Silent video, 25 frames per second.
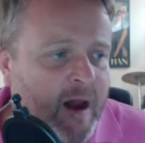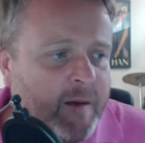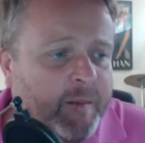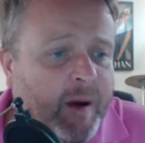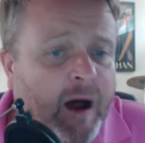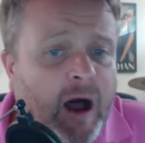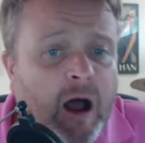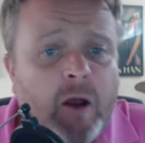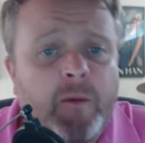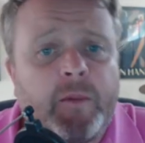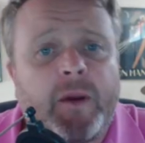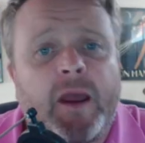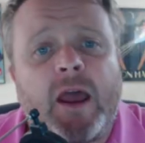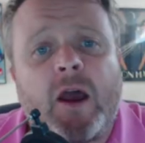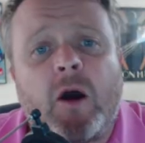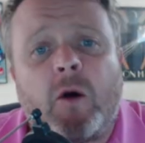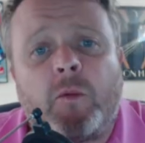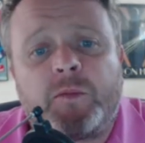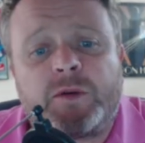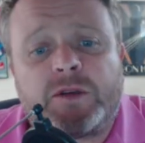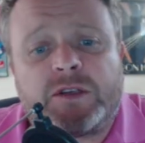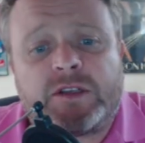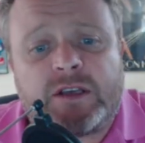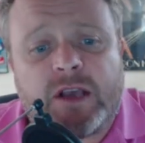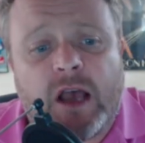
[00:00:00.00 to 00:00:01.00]
But I hope it
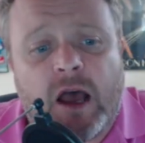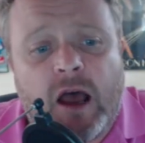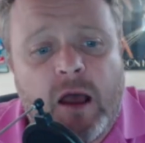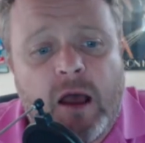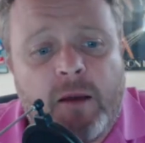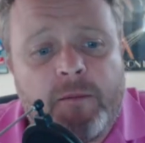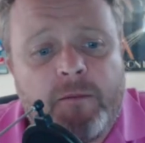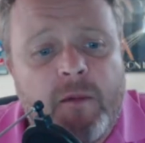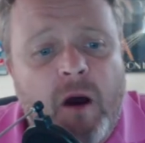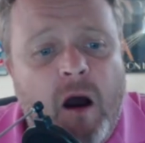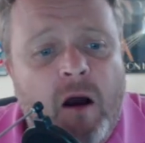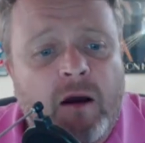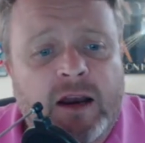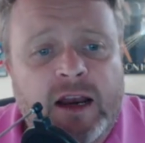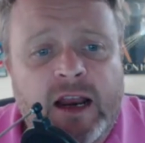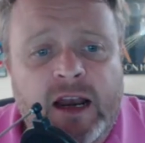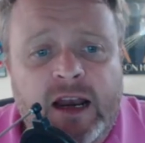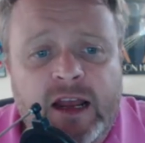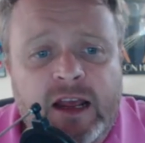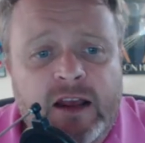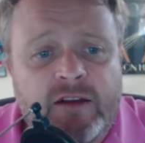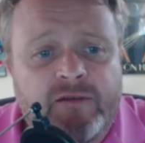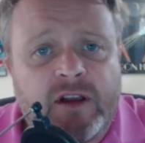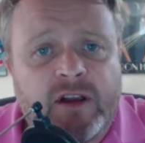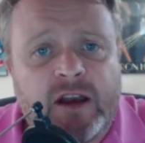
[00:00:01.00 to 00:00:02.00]
helps. I'm going to
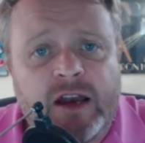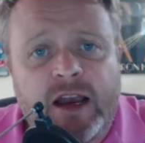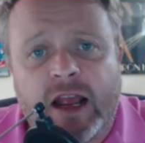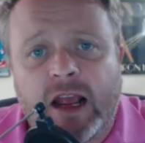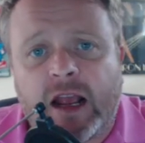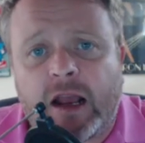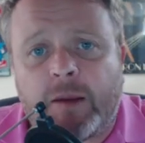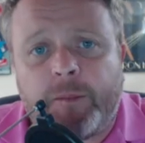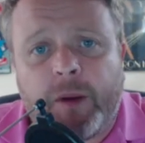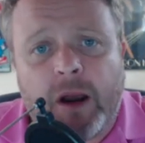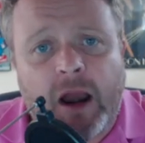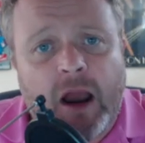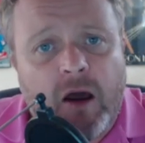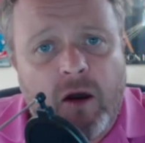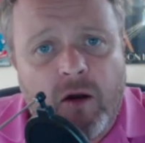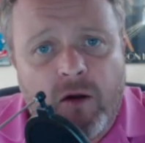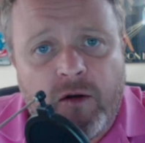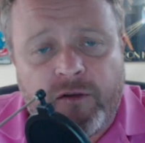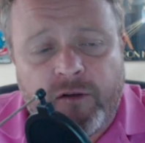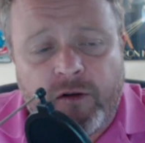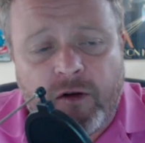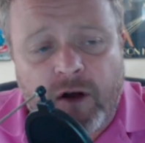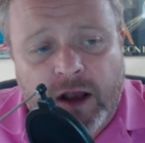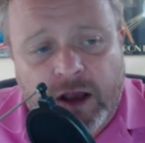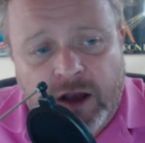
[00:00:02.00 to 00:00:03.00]
leave the link below
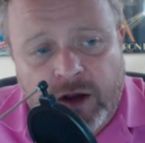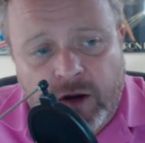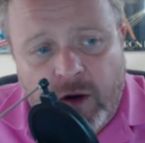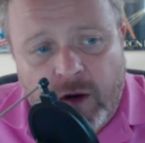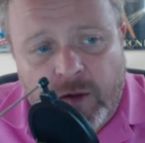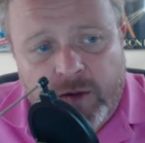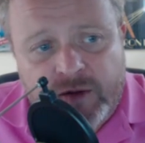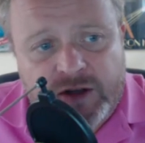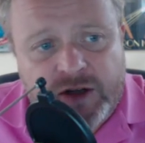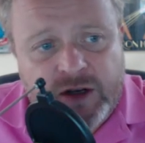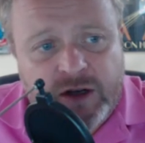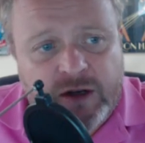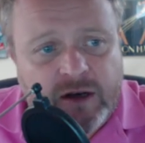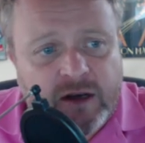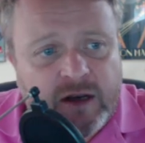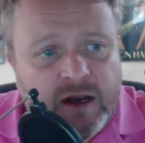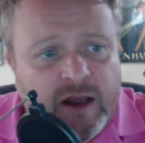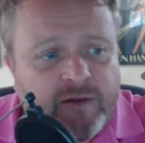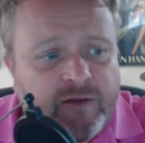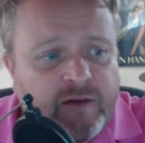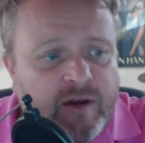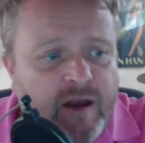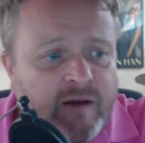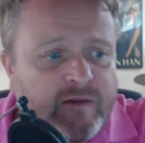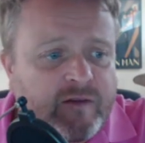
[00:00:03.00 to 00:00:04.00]
for IQ Option
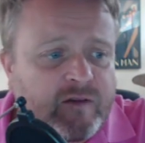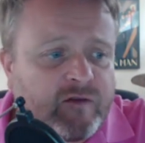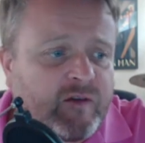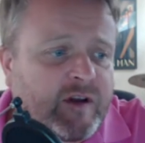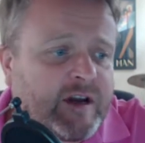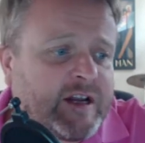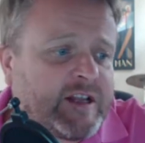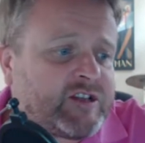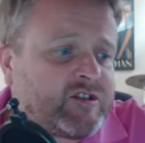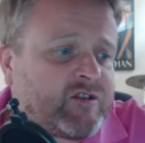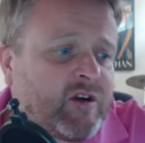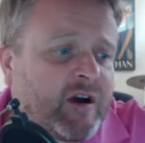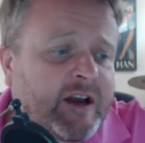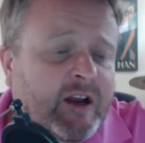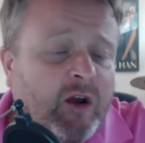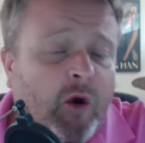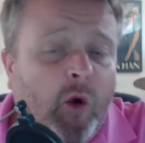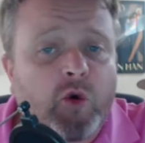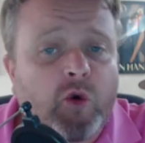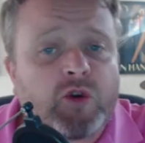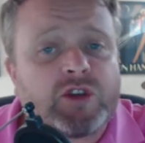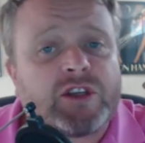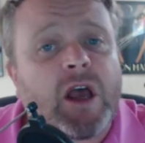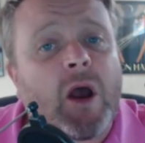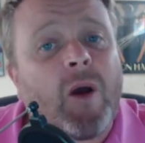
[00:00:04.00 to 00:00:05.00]
if you haven't already tried it.
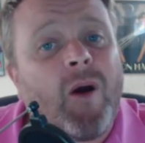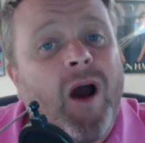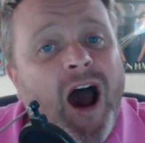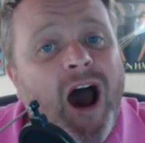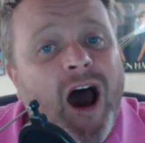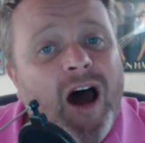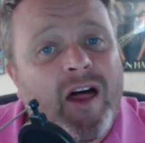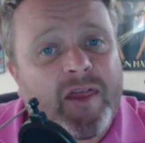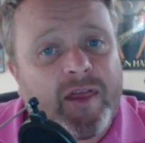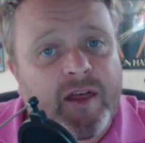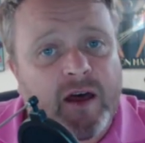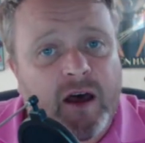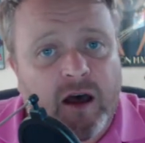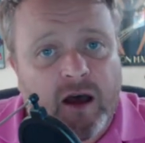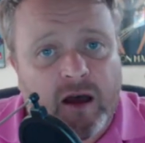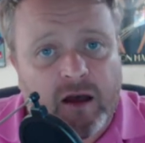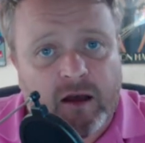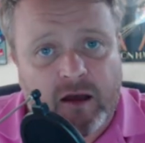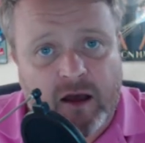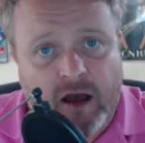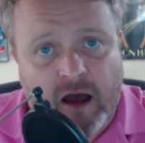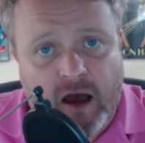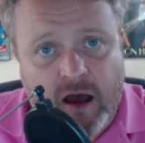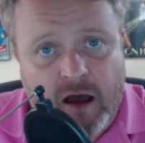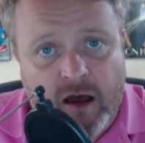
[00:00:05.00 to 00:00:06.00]
Also, other
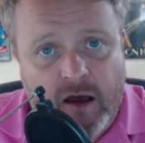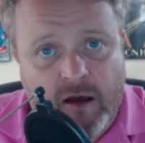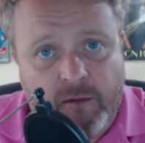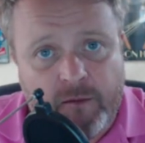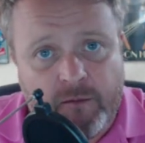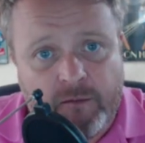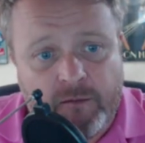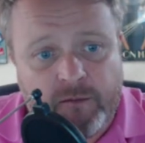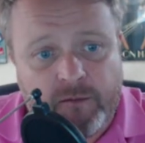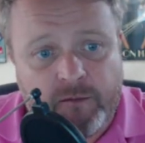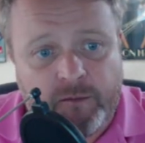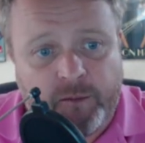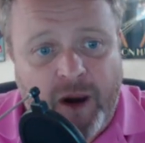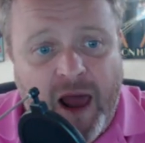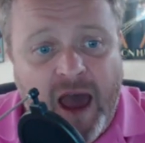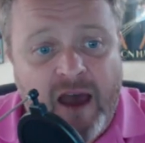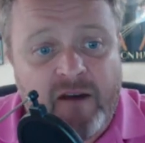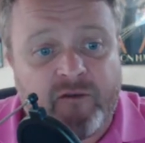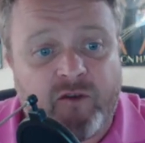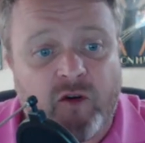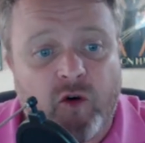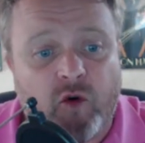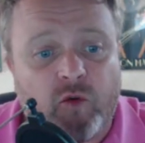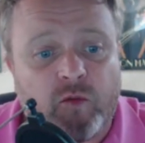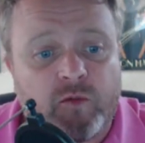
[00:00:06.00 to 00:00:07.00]

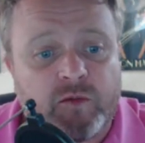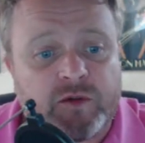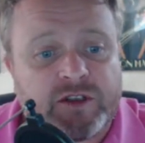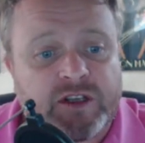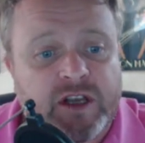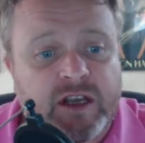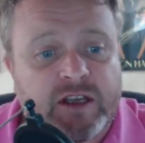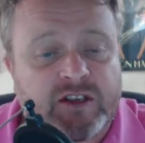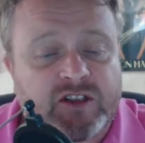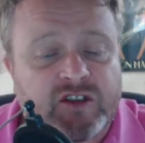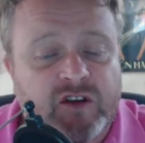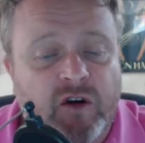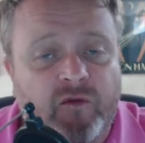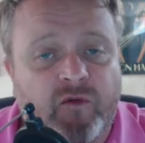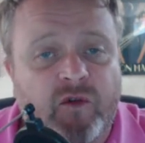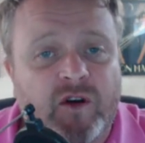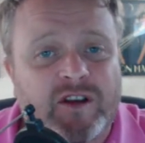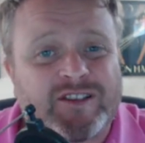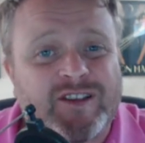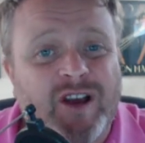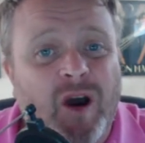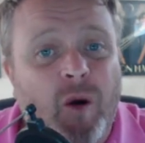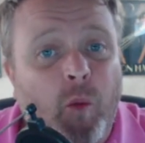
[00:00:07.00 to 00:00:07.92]
platforms and softwares that